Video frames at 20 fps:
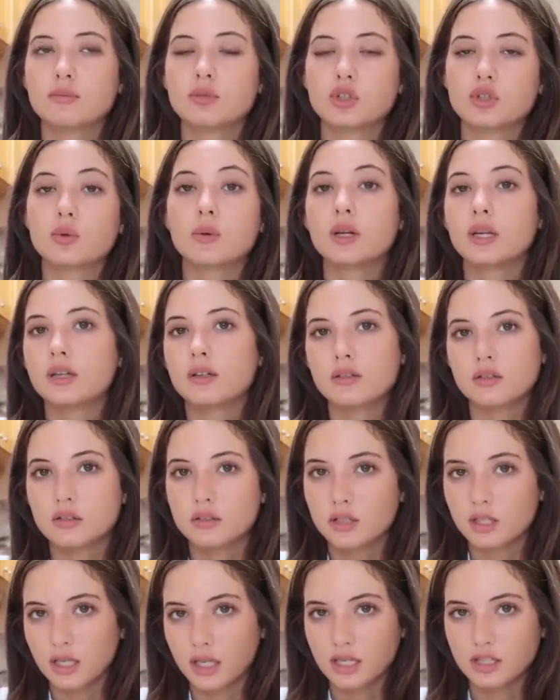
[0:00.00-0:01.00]
between
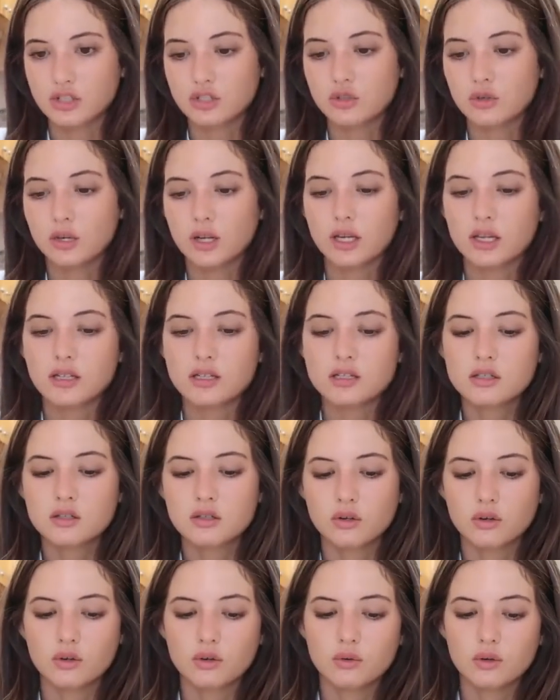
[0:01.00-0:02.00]
the last 2 days,
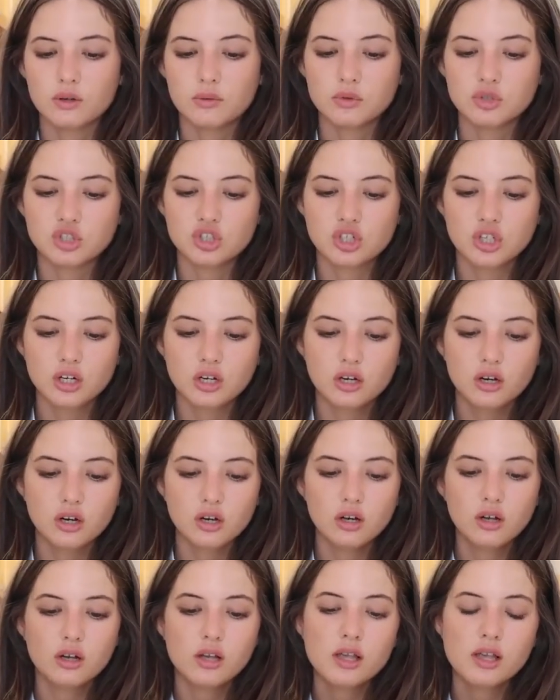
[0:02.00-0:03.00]
so it was
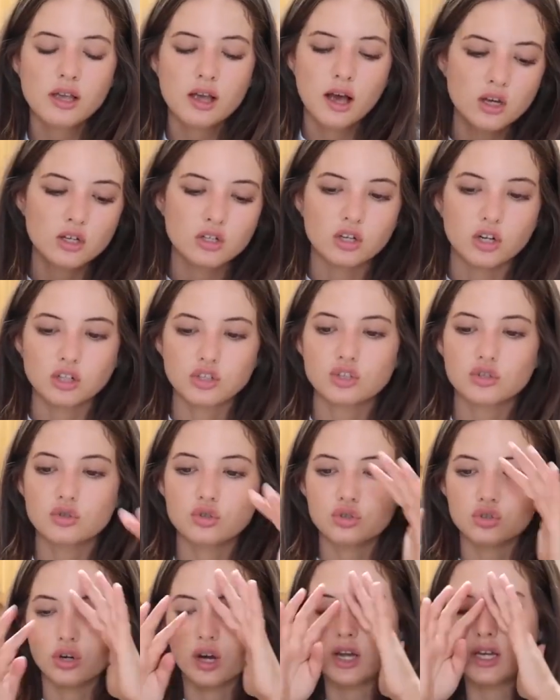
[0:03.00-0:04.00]
chill, not too
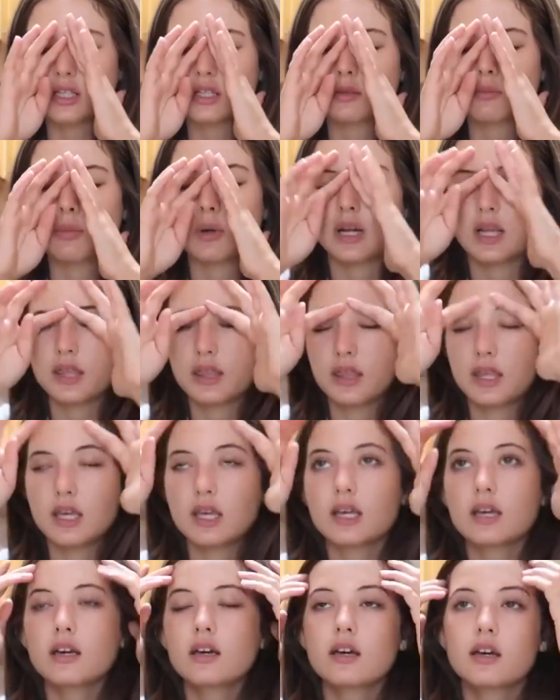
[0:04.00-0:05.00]
stressed. But I
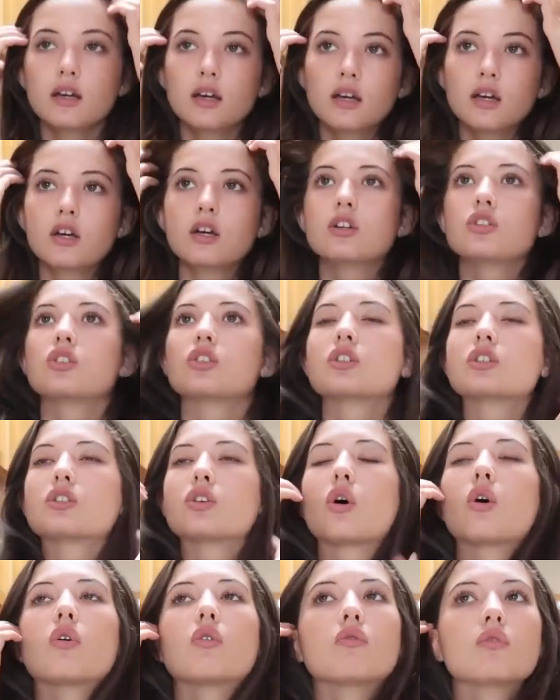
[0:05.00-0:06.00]
think
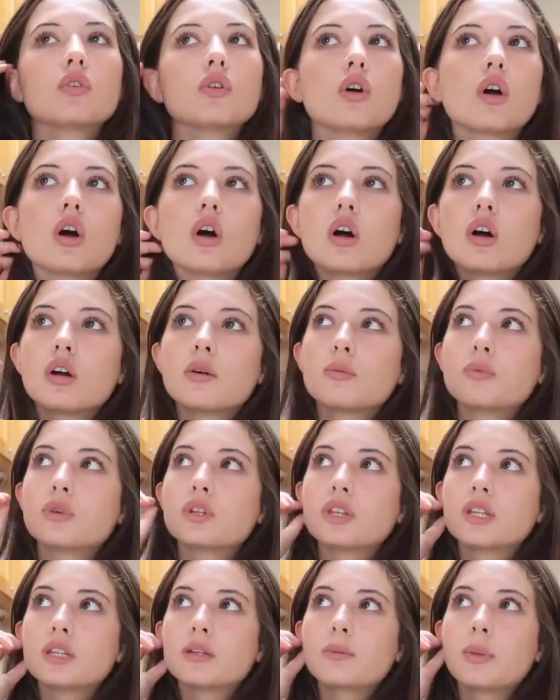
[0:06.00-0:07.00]
just overall
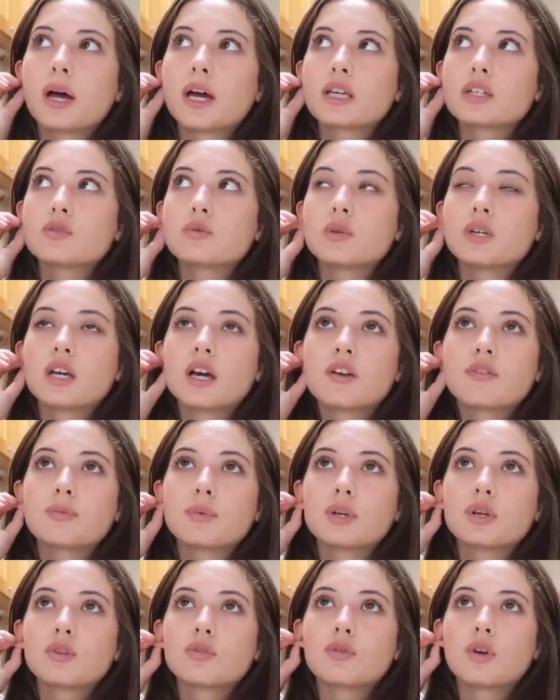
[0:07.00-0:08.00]
within the past week,
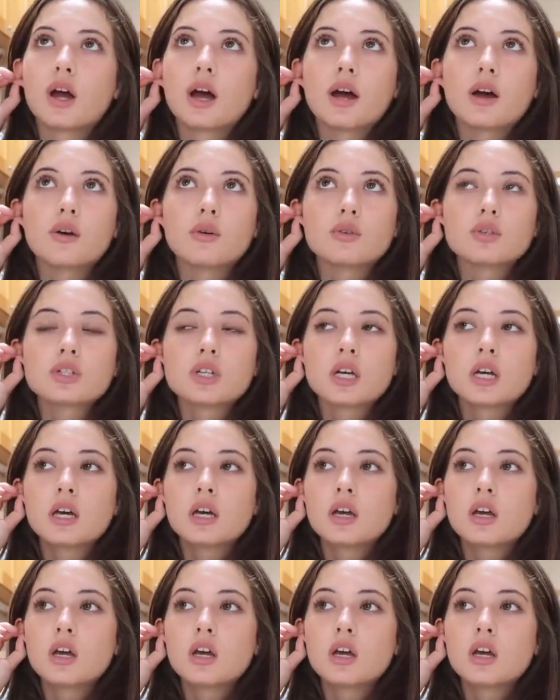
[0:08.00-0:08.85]
I've been around